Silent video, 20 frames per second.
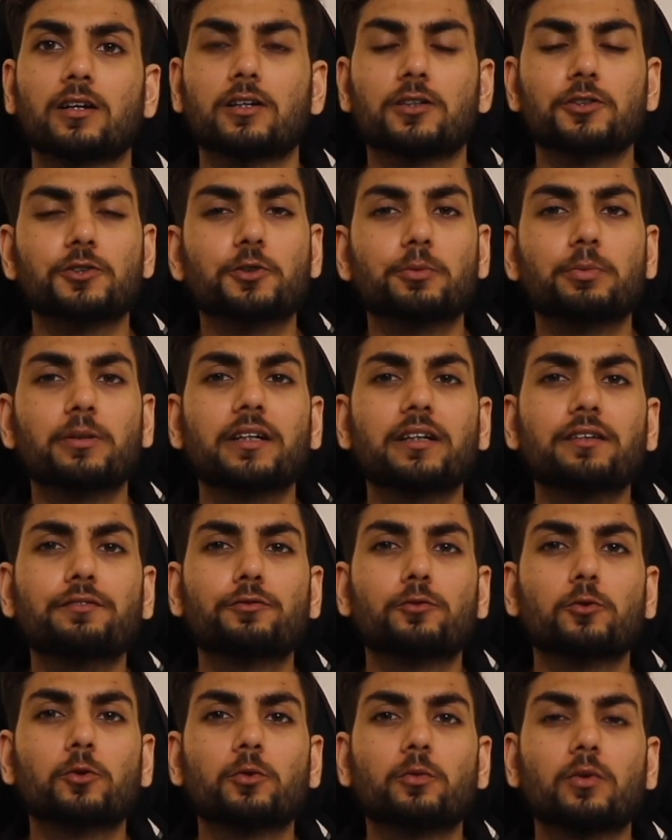Jubilant
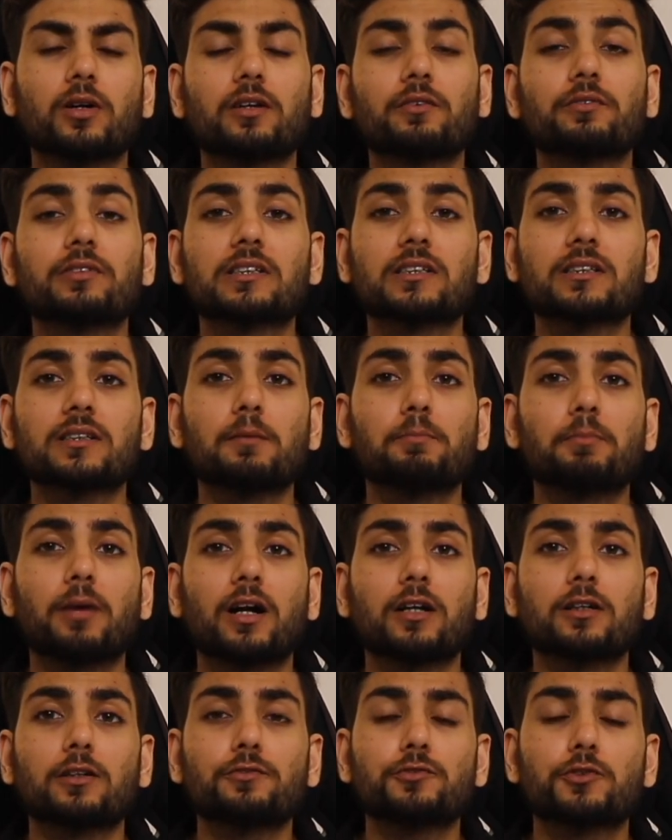Foodwork, which is the
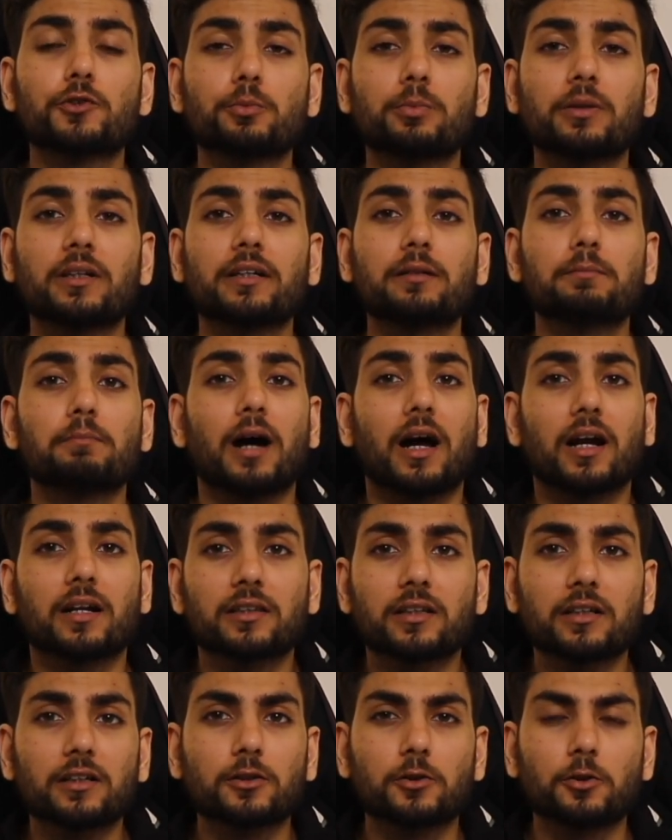part of Jubilant
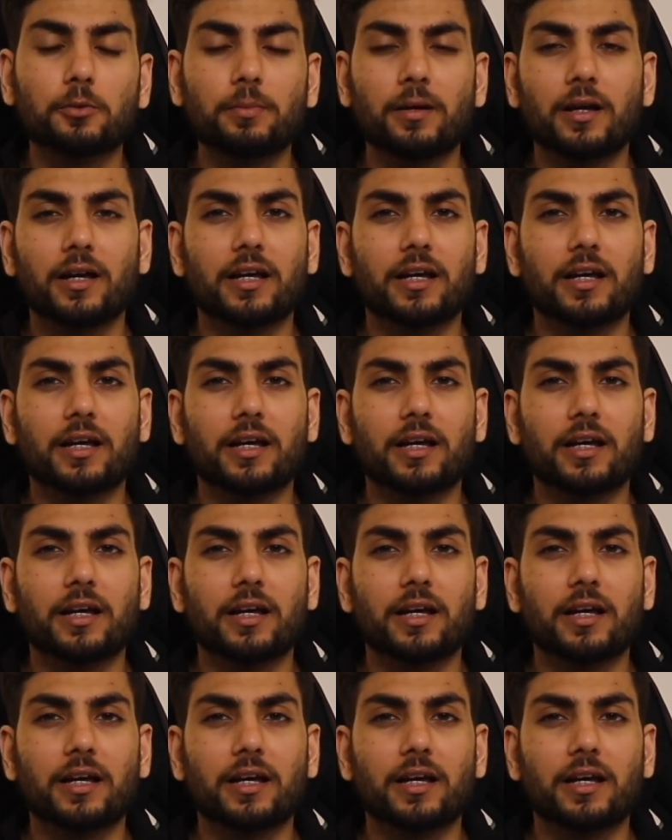Bhartiya Group,